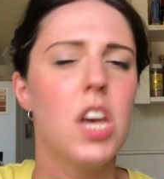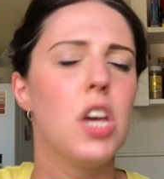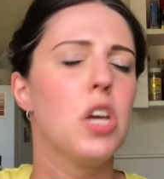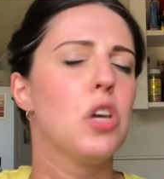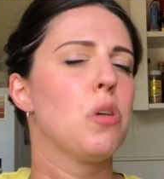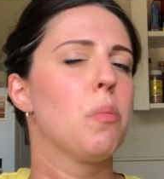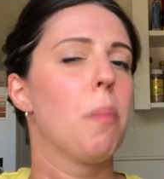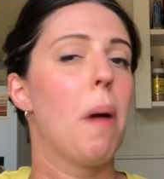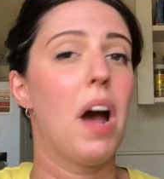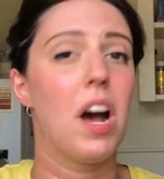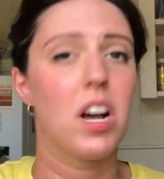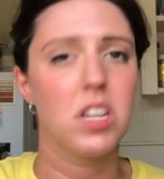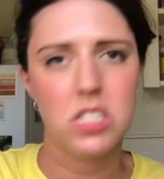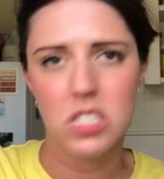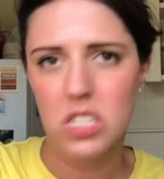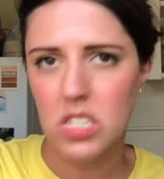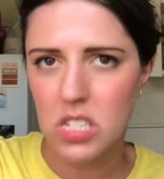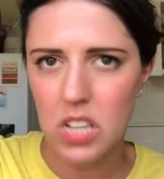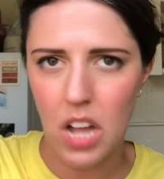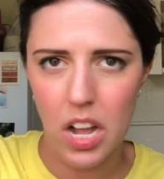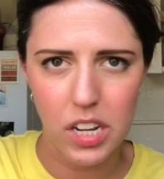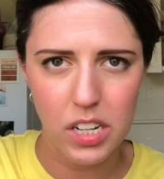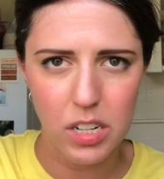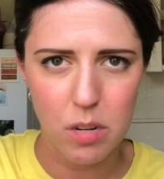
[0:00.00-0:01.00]
your pasta's
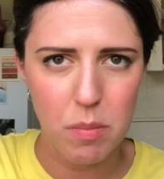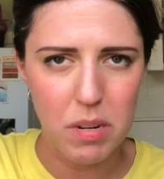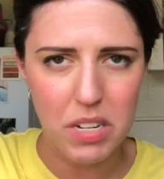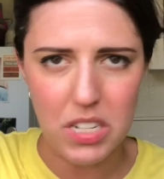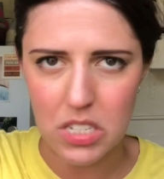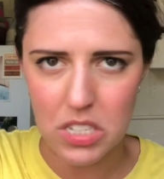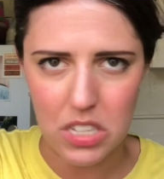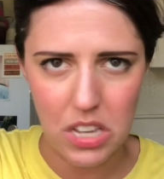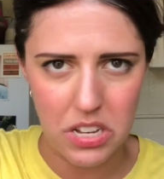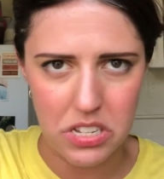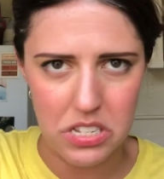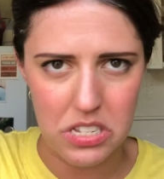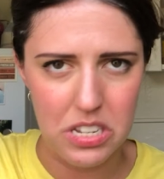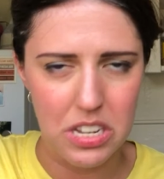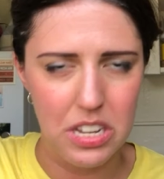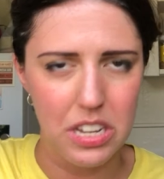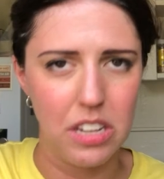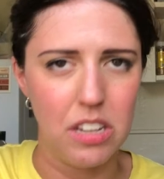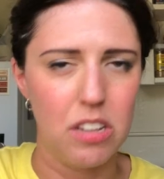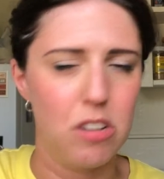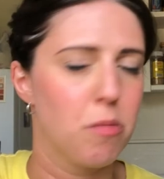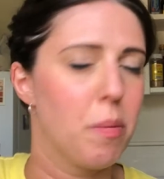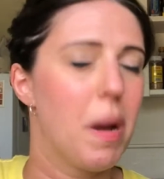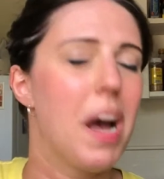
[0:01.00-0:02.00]
not gonna be disgusting.
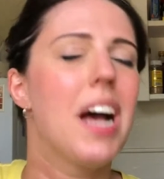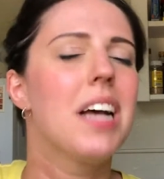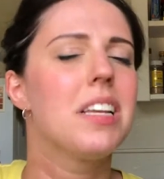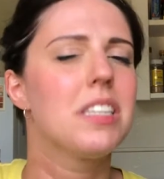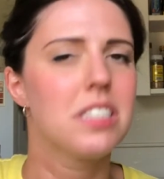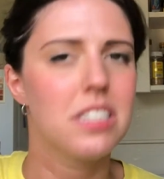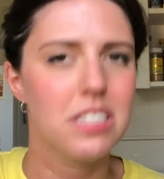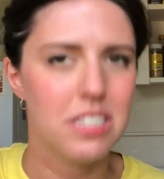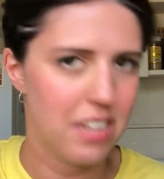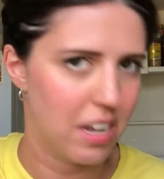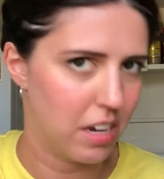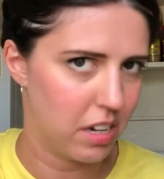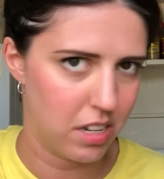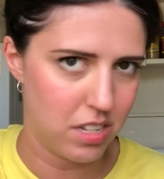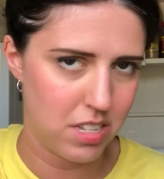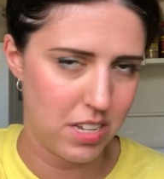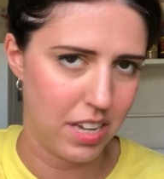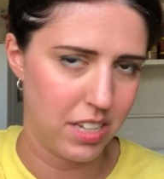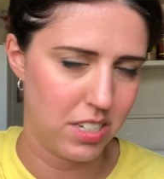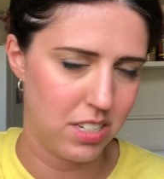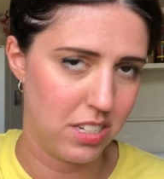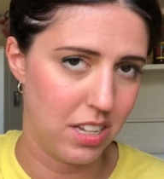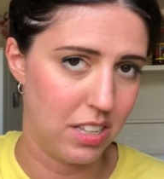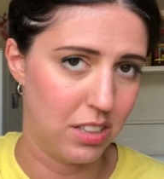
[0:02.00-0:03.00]
Your pasta's not gonna
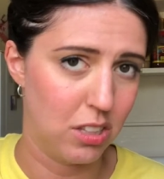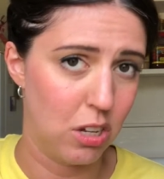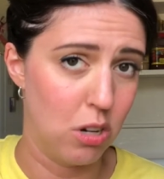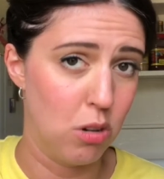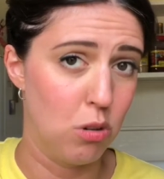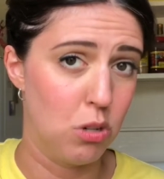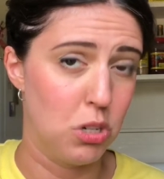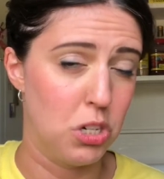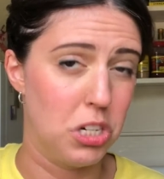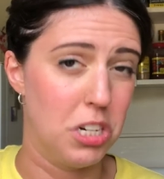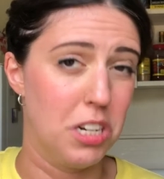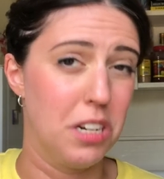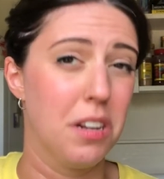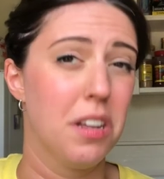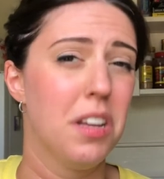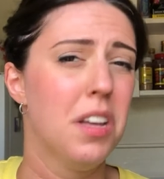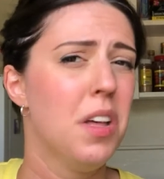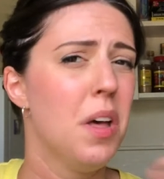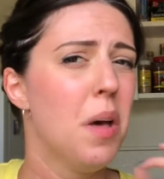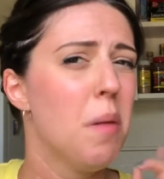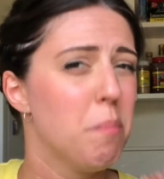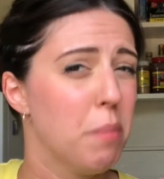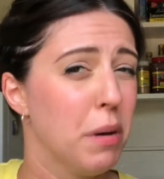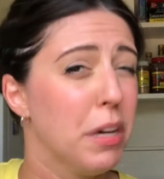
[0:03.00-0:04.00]
taste like the ocean,
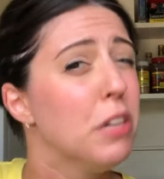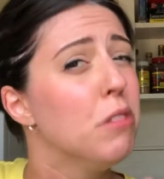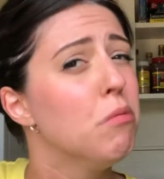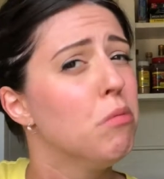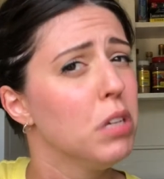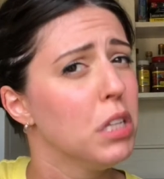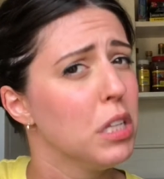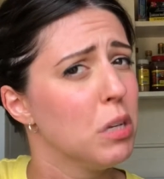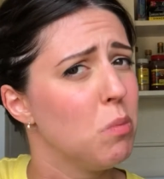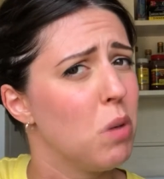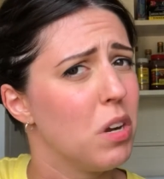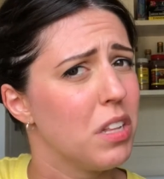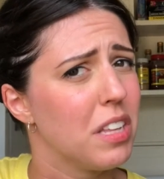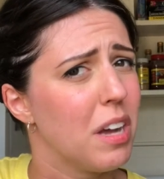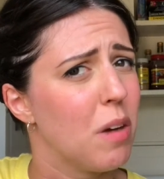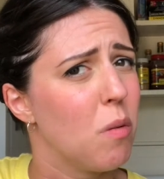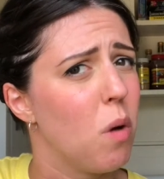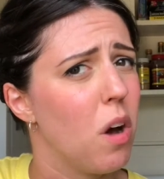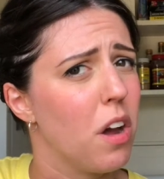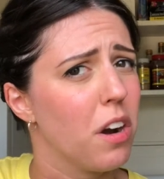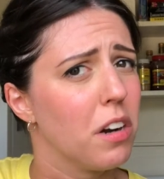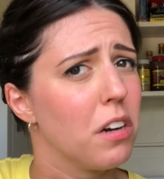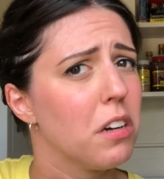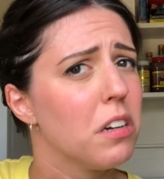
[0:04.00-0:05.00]
but you really want that
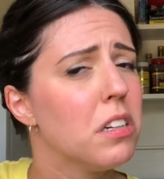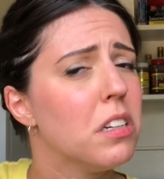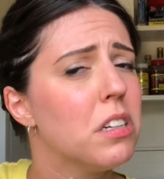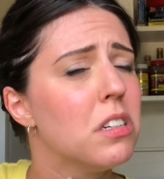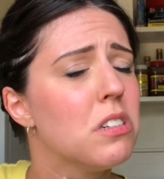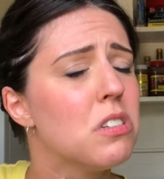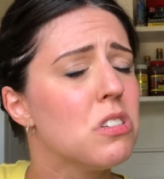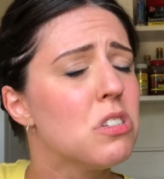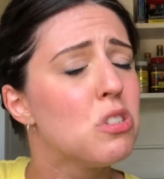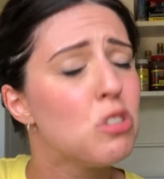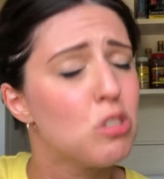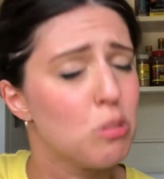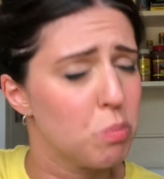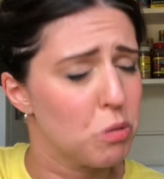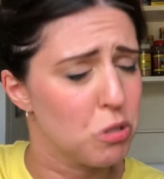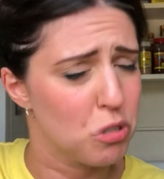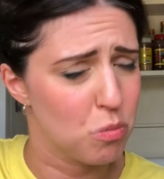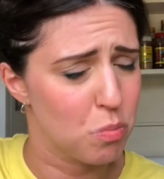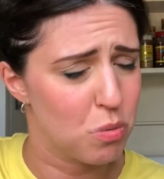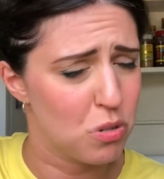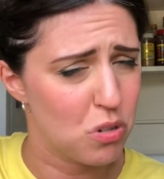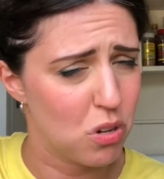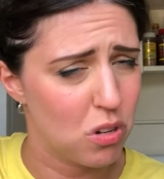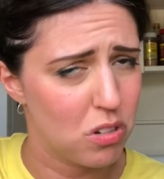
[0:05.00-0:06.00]
water super,
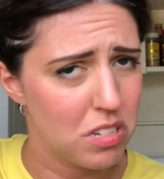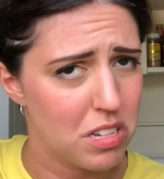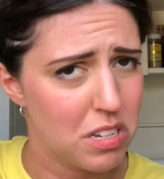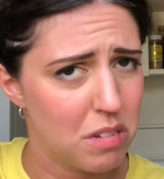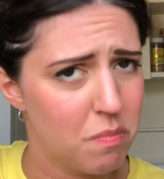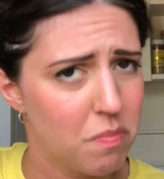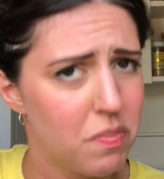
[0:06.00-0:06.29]
super salty.